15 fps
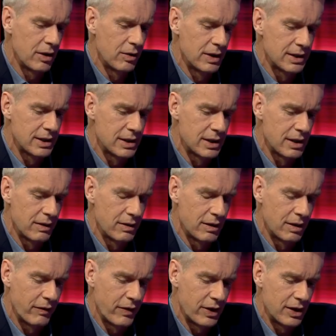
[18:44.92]
mean, I know this is
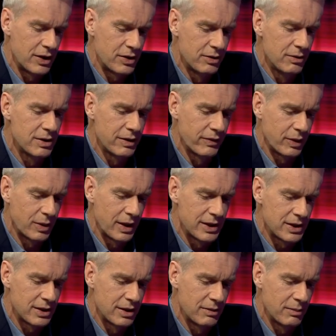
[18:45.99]
a very intrusive
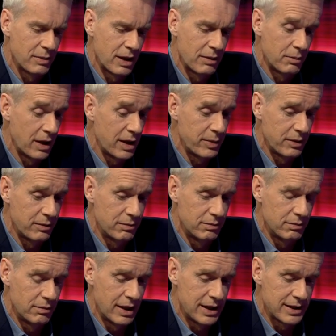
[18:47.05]
question and maybe
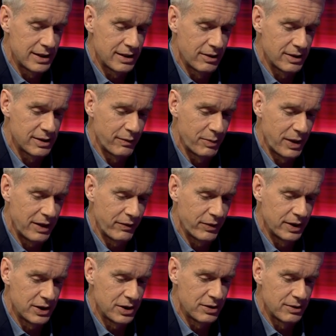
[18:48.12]
raises lots of
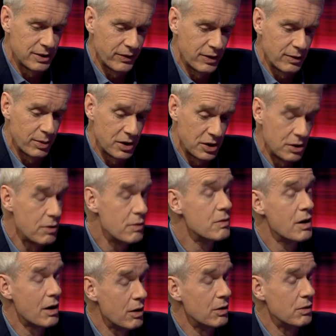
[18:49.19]
painful issues for you, but do
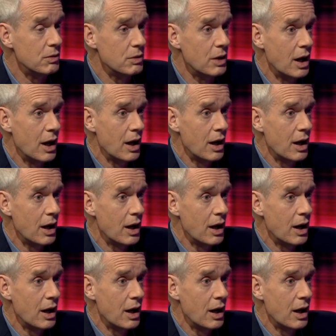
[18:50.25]
you know,